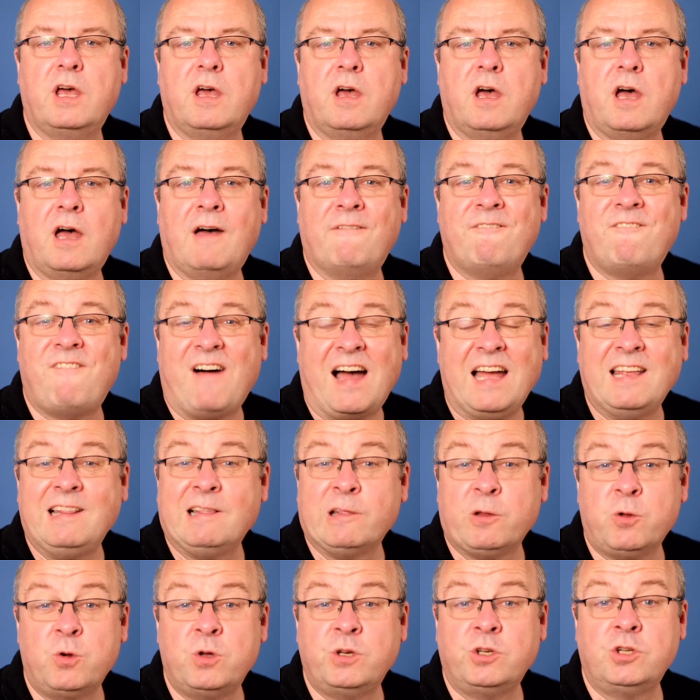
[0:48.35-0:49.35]
why
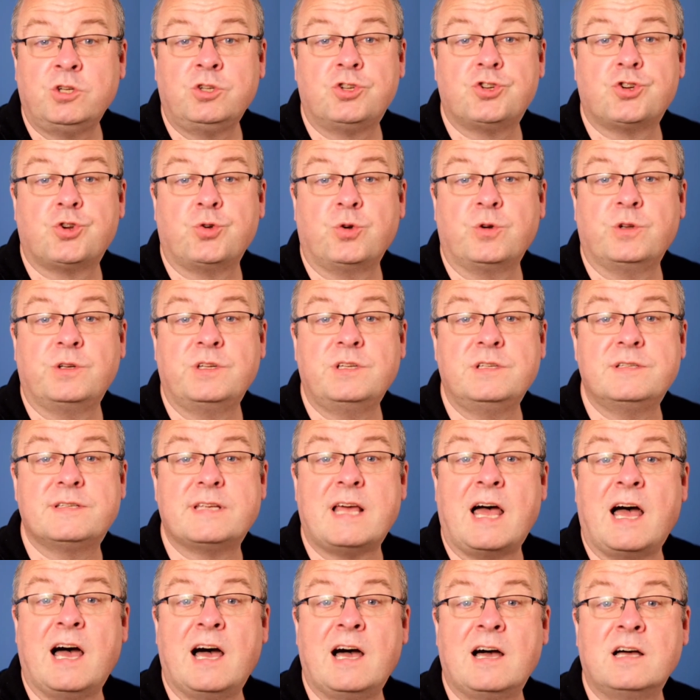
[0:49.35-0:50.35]
learning journeys
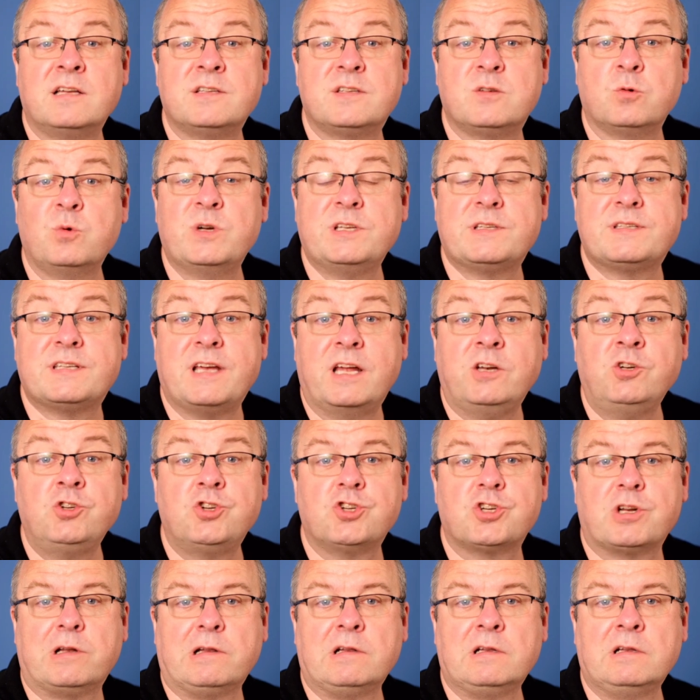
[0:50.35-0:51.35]
are so
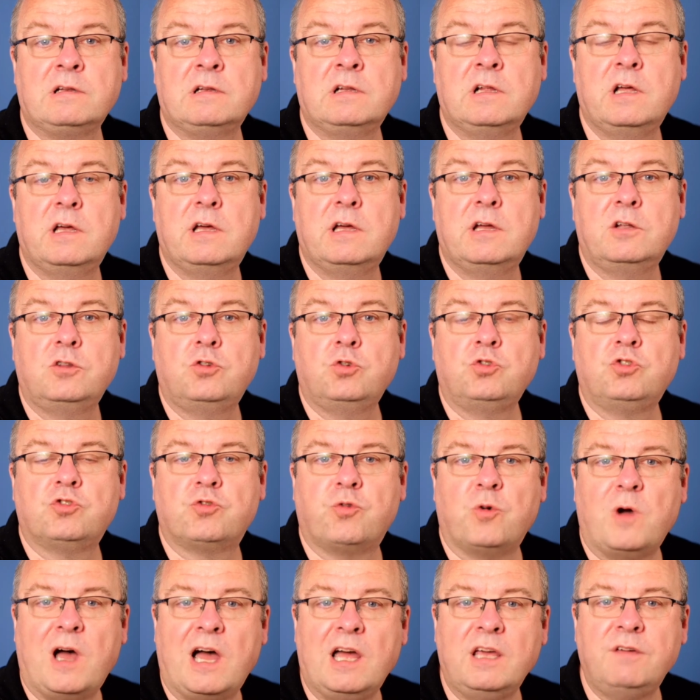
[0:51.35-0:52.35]
essential to
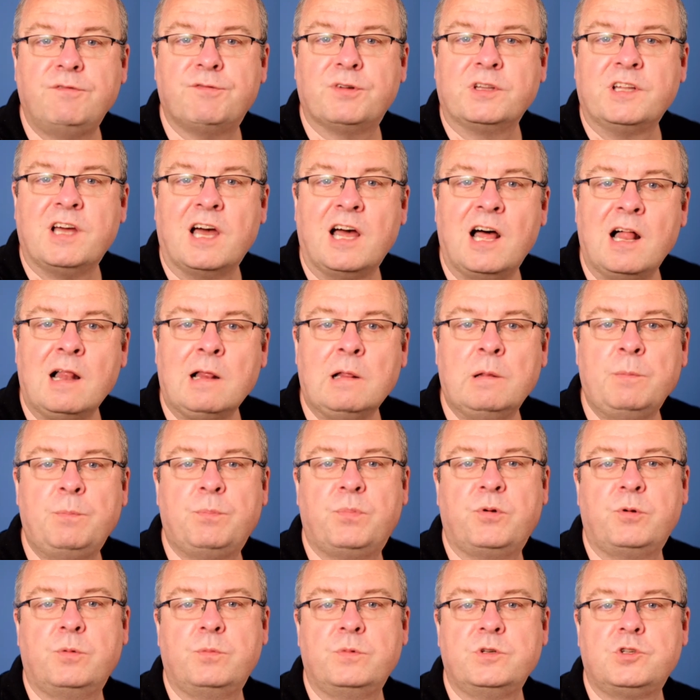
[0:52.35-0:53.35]
thrive and help
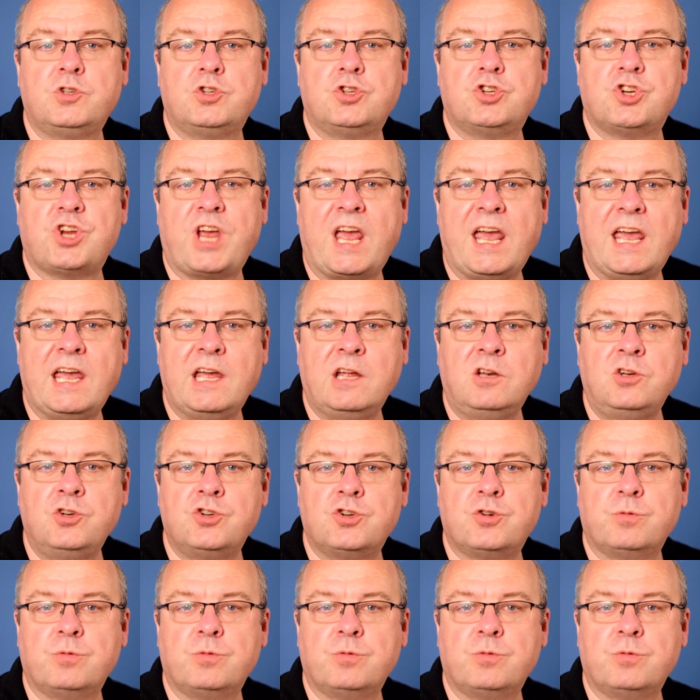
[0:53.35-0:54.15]
with change,